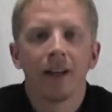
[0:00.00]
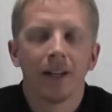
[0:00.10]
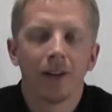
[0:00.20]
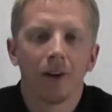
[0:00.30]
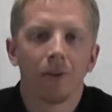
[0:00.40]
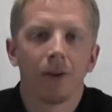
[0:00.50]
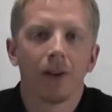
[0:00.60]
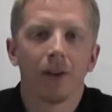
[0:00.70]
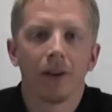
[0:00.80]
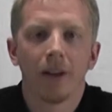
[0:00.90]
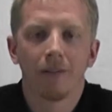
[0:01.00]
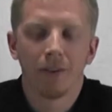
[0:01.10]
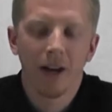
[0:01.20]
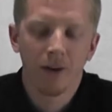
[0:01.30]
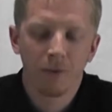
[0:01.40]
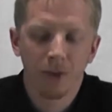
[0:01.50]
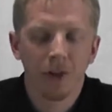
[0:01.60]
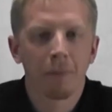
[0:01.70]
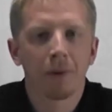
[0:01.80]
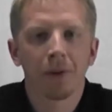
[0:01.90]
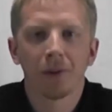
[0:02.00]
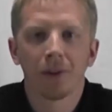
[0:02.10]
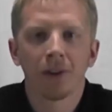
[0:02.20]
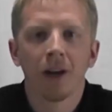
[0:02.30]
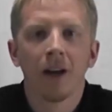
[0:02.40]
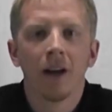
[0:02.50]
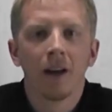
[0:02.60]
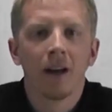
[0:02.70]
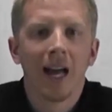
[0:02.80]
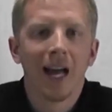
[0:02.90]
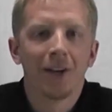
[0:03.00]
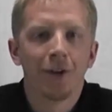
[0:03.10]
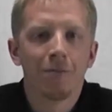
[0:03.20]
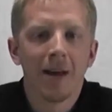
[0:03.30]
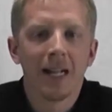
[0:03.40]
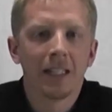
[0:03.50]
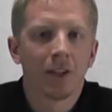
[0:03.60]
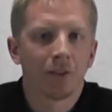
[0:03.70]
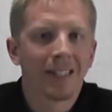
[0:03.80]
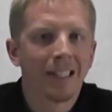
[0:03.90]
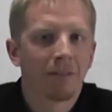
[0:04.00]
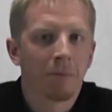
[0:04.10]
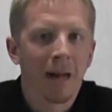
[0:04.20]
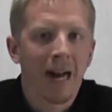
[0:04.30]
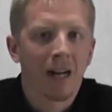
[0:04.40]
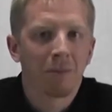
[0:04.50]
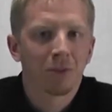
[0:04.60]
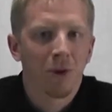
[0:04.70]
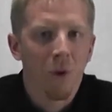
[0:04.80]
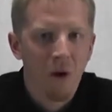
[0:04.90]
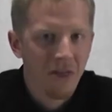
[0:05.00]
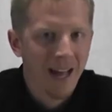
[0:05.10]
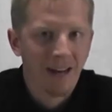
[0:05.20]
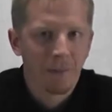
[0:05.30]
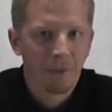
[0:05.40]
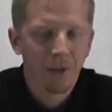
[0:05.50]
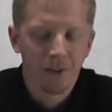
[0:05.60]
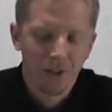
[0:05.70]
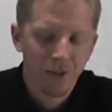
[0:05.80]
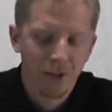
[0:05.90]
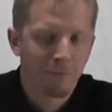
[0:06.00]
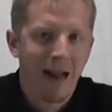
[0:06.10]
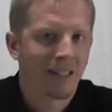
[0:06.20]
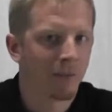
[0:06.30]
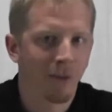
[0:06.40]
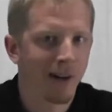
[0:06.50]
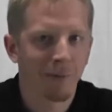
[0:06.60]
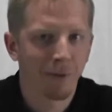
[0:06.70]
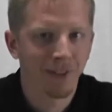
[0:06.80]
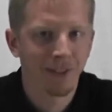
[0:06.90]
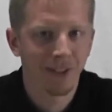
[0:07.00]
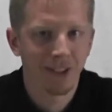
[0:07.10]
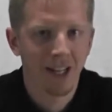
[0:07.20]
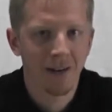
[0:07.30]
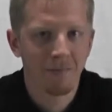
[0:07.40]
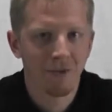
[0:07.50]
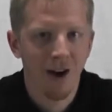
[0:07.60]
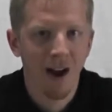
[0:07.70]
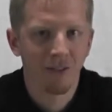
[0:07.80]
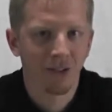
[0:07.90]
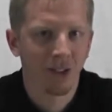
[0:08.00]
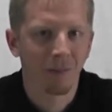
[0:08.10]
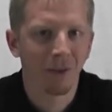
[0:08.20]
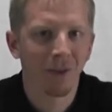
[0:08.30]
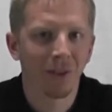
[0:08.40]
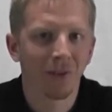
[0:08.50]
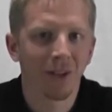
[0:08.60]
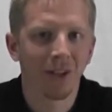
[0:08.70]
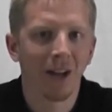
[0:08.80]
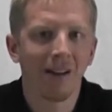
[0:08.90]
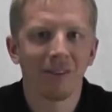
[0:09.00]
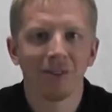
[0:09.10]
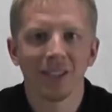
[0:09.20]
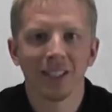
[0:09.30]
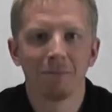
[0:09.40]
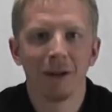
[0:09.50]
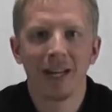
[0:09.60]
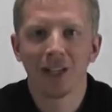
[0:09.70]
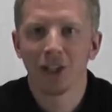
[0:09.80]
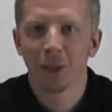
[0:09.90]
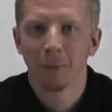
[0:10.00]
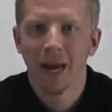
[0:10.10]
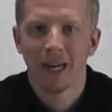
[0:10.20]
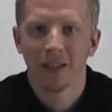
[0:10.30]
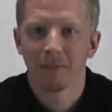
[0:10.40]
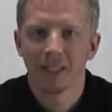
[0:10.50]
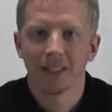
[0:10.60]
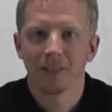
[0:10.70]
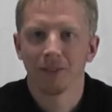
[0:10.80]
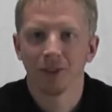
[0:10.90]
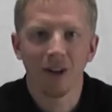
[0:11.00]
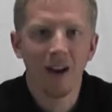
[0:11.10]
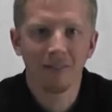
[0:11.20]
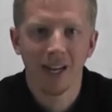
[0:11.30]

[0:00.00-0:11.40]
if you had your computer and you made 3 different backups on that computer, you just backed them right up onto the same drive on the computer, well, you haven't really made a good backup, because if your drive